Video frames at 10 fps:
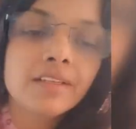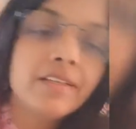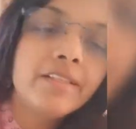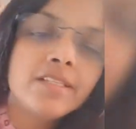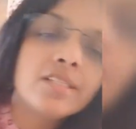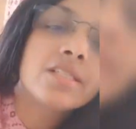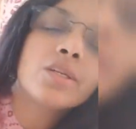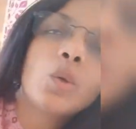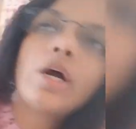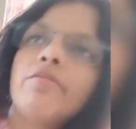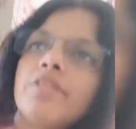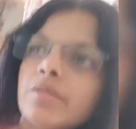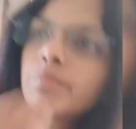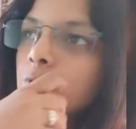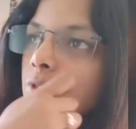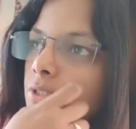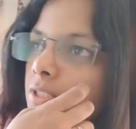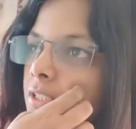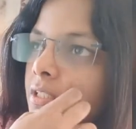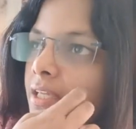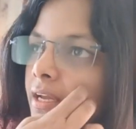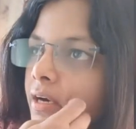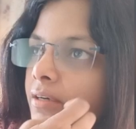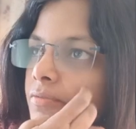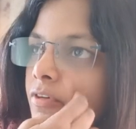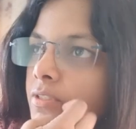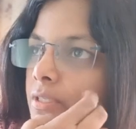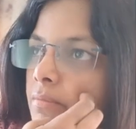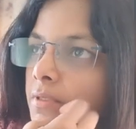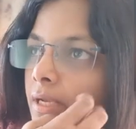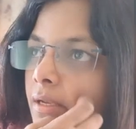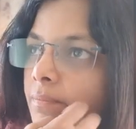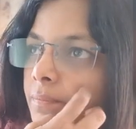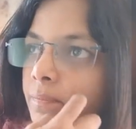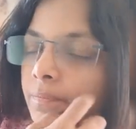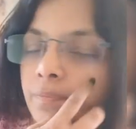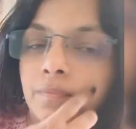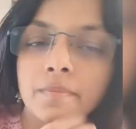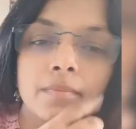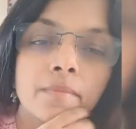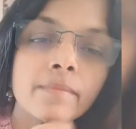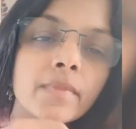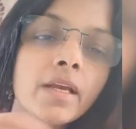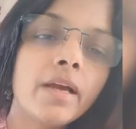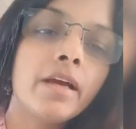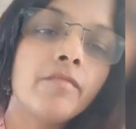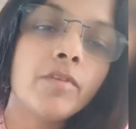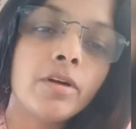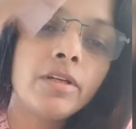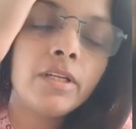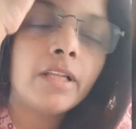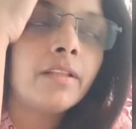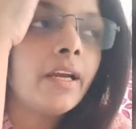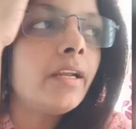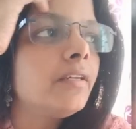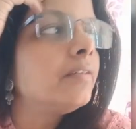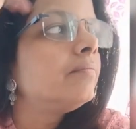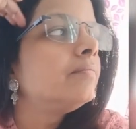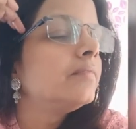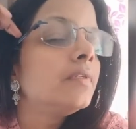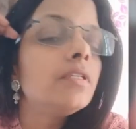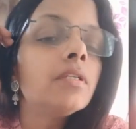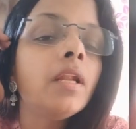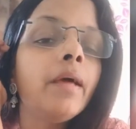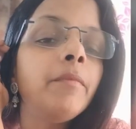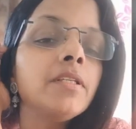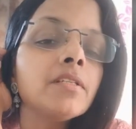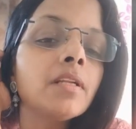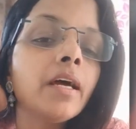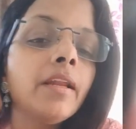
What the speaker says: So I was supposed to sit there for some time. I have not done that. So let me just lie down